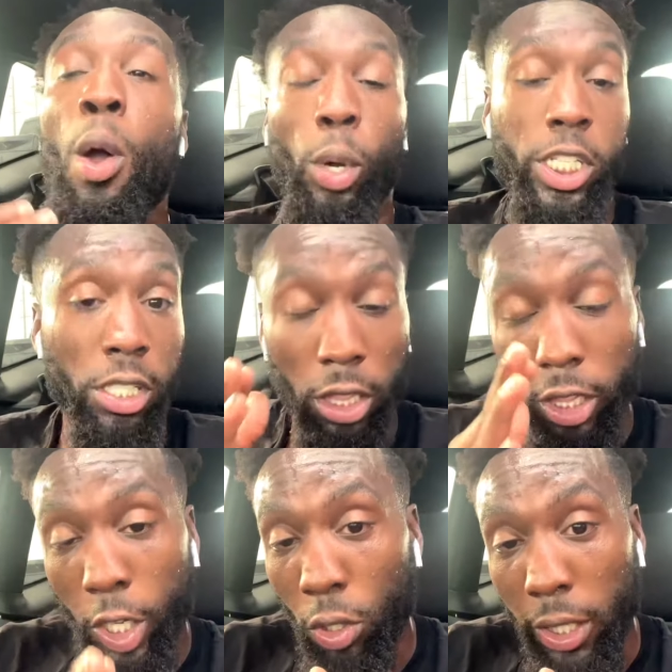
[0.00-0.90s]
which is
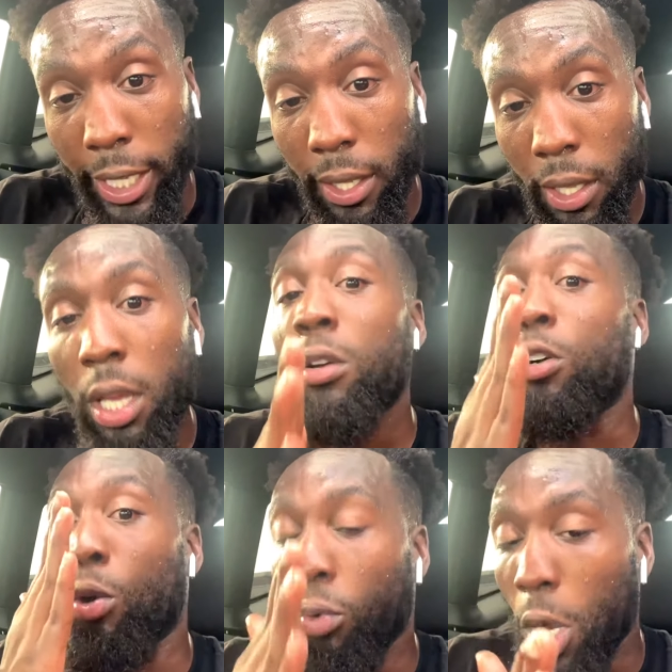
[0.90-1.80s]
literally
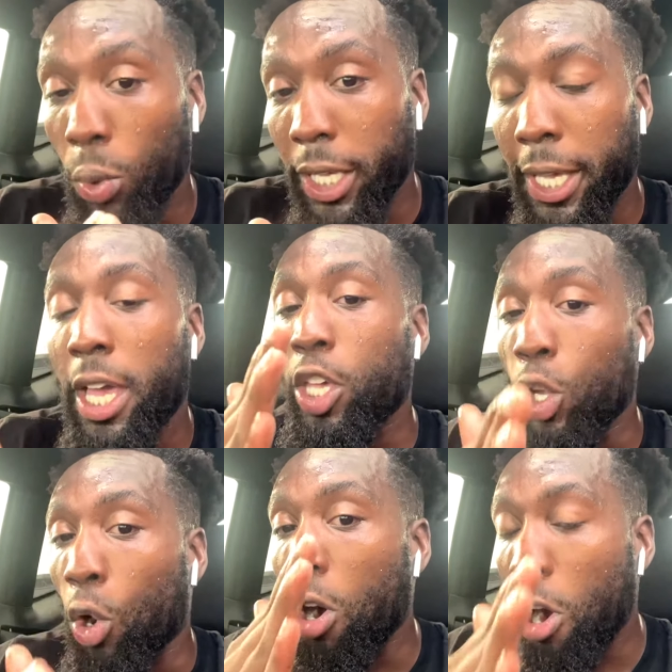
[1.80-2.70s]
corroding
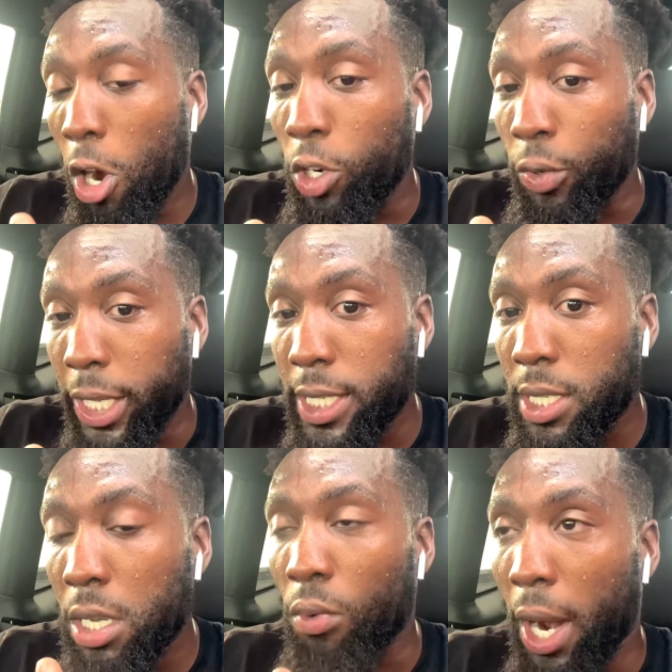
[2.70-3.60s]
your
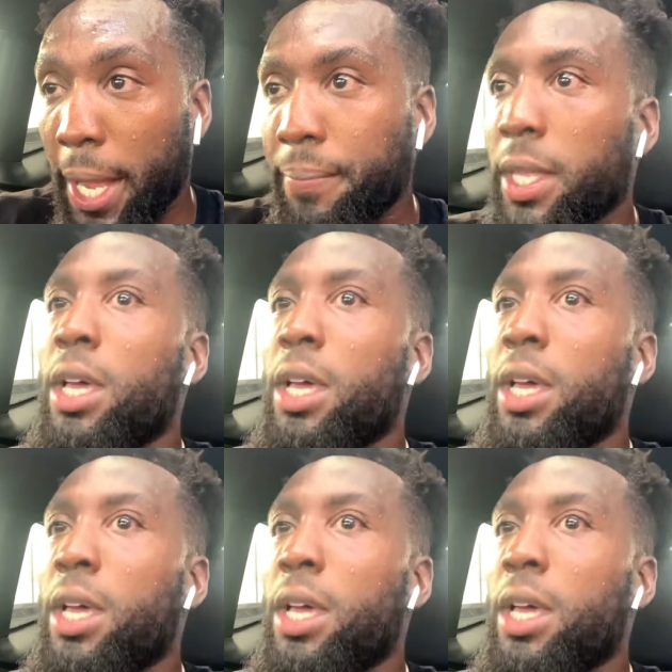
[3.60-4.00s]
arteries, right?